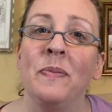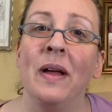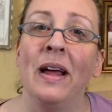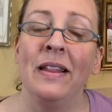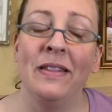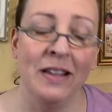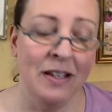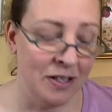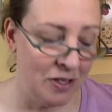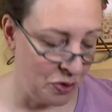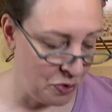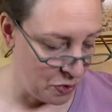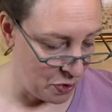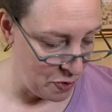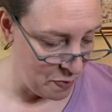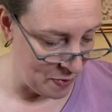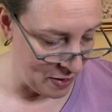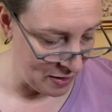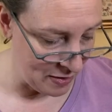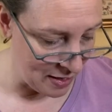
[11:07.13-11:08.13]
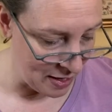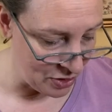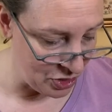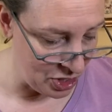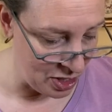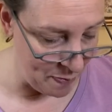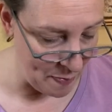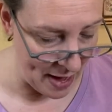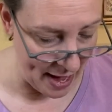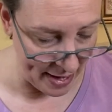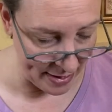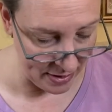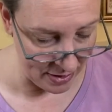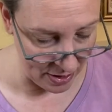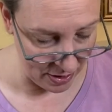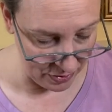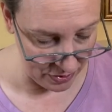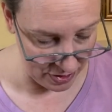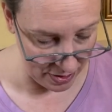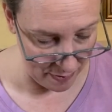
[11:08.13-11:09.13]
this grouping that she passed
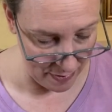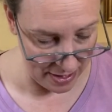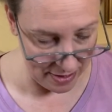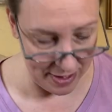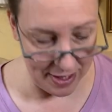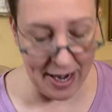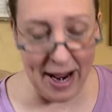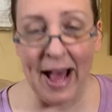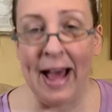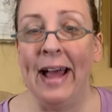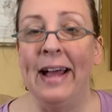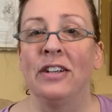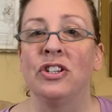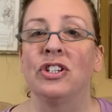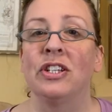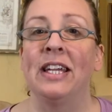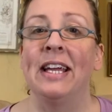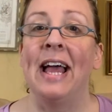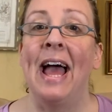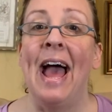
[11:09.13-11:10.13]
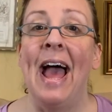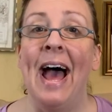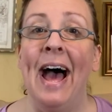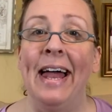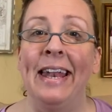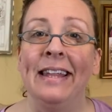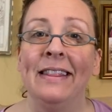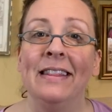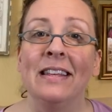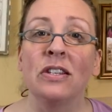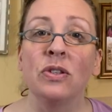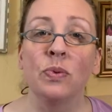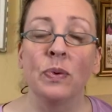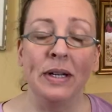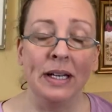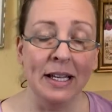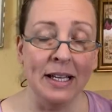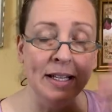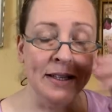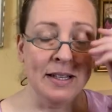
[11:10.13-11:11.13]
on to me that I actually had, and this one
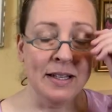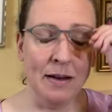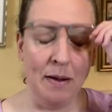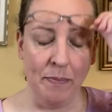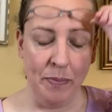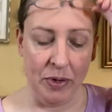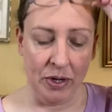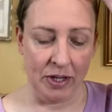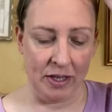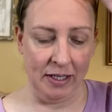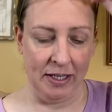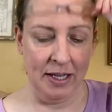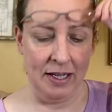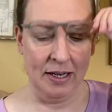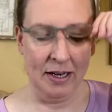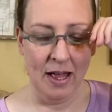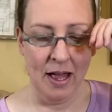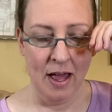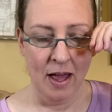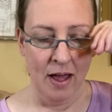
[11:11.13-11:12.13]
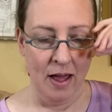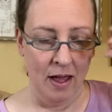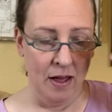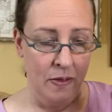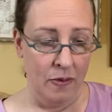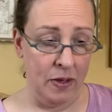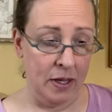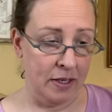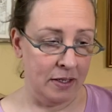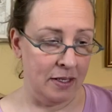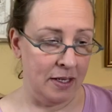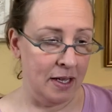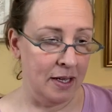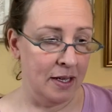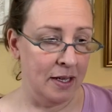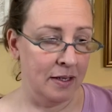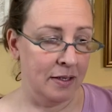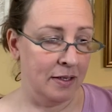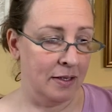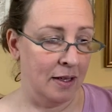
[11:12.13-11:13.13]
isn't a booklet. This
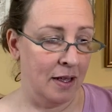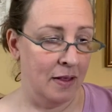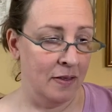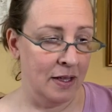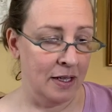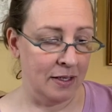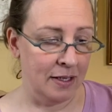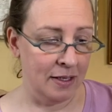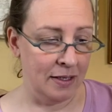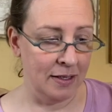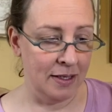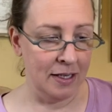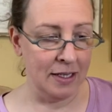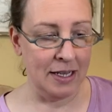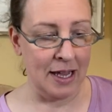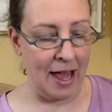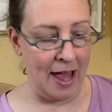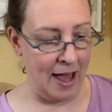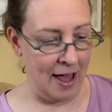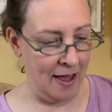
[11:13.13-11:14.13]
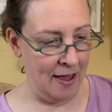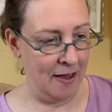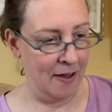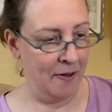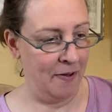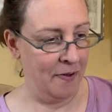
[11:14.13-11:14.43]
is the day,